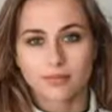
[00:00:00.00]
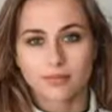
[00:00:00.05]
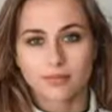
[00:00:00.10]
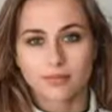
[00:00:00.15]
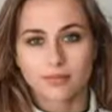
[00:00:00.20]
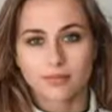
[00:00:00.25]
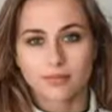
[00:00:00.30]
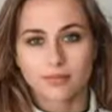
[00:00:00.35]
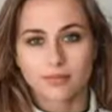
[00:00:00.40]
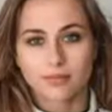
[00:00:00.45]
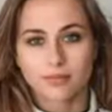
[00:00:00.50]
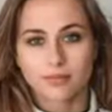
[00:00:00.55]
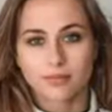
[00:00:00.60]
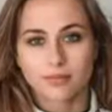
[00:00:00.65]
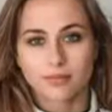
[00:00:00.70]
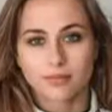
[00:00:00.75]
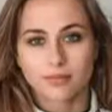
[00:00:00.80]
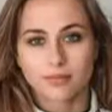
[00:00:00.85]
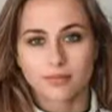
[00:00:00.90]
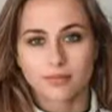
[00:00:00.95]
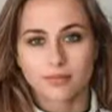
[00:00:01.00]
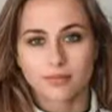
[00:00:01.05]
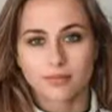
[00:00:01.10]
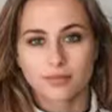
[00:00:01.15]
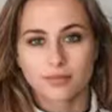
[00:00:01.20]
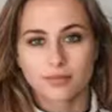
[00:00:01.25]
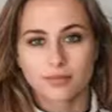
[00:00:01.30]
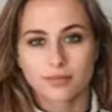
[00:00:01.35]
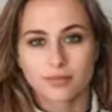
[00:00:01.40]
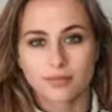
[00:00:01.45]

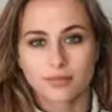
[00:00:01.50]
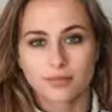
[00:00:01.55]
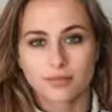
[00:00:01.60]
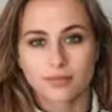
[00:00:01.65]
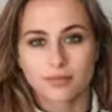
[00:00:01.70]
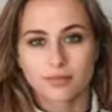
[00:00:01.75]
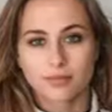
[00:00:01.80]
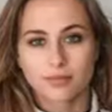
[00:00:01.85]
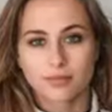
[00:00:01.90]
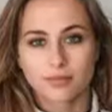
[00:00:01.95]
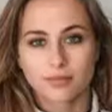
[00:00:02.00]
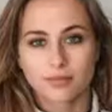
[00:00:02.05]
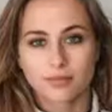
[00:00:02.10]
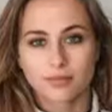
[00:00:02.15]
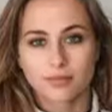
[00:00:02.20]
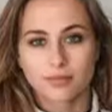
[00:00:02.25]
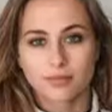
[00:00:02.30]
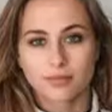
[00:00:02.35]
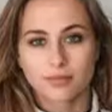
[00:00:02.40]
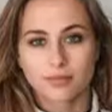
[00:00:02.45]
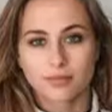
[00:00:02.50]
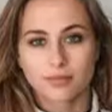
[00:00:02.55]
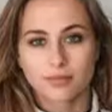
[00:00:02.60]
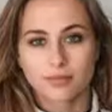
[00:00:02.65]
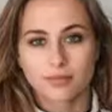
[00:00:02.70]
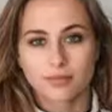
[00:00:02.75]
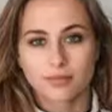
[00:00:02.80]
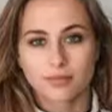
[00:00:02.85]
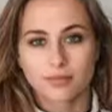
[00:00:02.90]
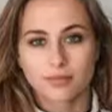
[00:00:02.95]

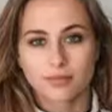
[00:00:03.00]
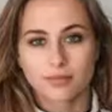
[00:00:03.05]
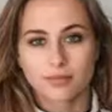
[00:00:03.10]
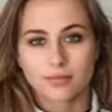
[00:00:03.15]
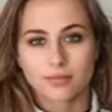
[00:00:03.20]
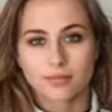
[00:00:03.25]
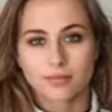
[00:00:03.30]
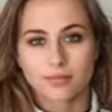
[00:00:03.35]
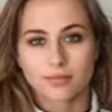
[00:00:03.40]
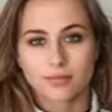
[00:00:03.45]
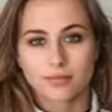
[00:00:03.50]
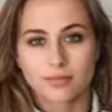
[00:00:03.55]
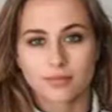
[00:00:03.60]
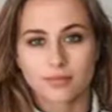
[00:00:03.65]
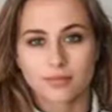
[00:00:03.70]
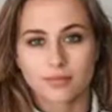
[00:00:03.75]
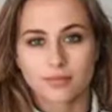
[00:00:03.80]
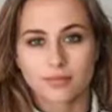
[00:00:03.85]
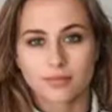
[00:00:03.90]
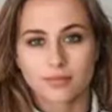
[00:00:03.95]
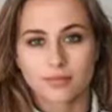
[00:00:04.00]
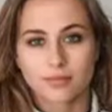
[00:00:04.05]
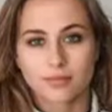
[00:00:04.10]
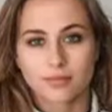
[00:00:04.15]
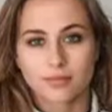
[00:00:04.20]
The person shown says nothing.